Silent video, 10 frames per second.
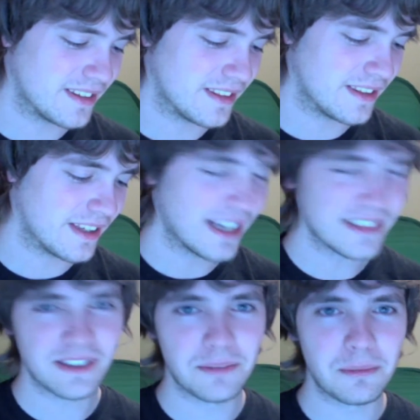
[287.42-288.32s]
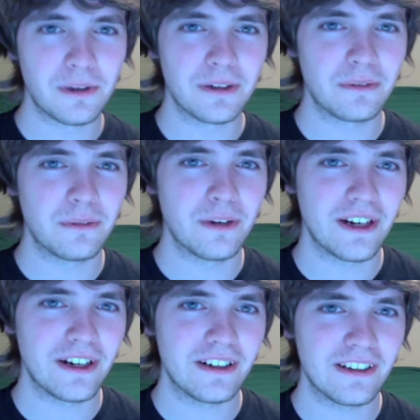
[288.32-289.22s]
They got to the point
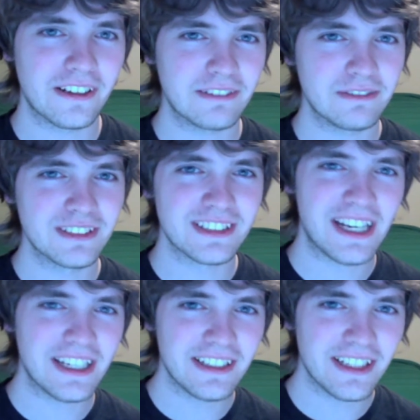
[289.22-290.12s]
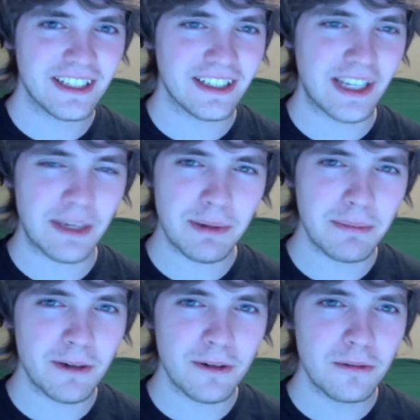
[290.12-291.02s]
where it was kind of like a
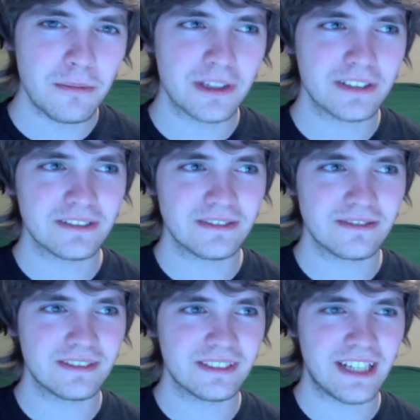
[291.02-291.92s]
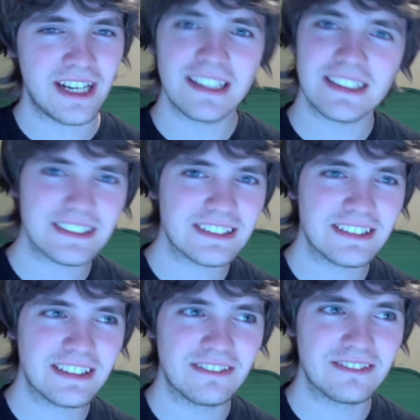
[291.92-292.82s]
MMO, but not,
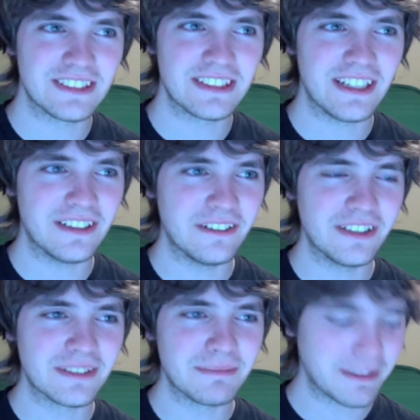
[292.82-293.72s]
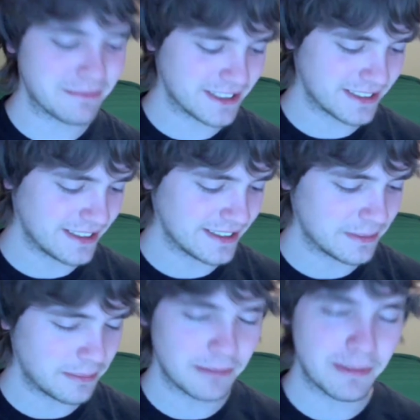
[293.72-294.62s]
which I know doesn't make much sense.
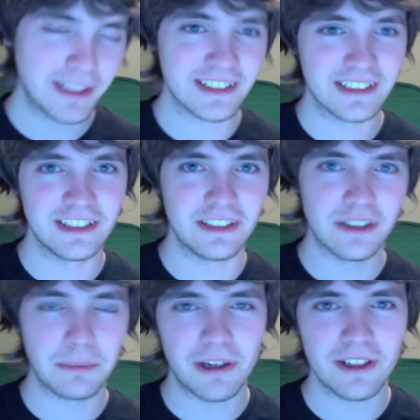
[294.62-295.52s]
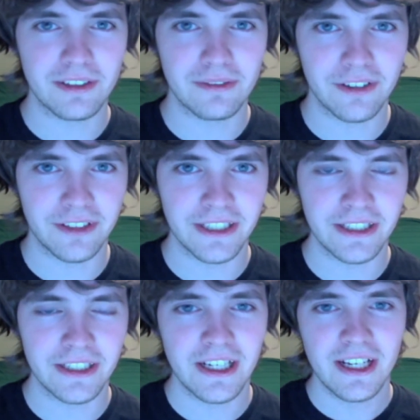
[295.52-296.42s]
But basically, you're in a party of 3,
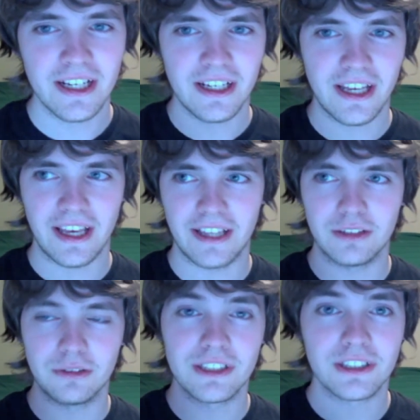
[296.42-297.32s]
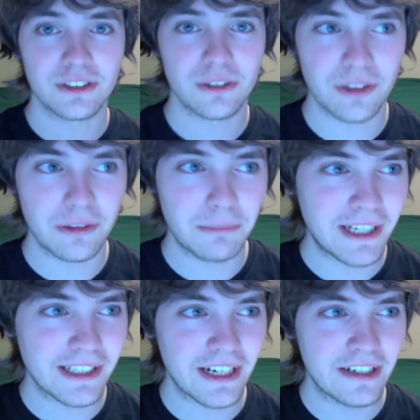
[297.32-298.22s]
and you only control the
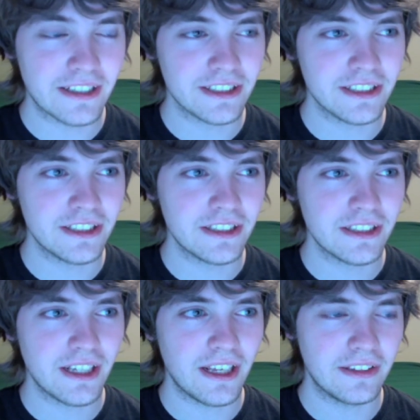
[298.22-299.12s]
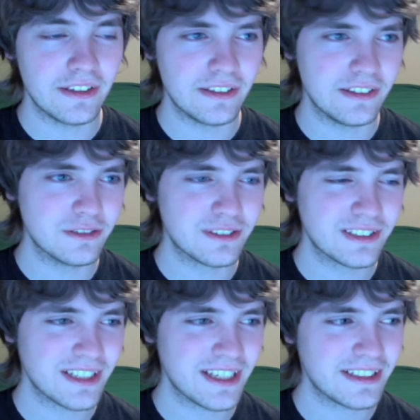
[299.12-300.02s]
main character, and you
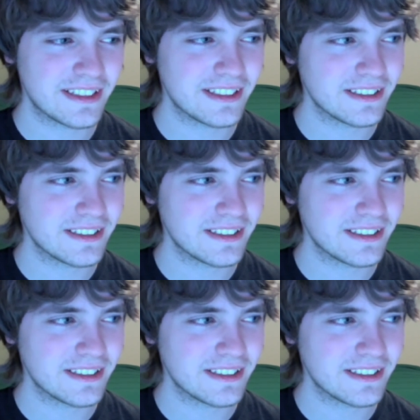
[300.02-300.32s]
set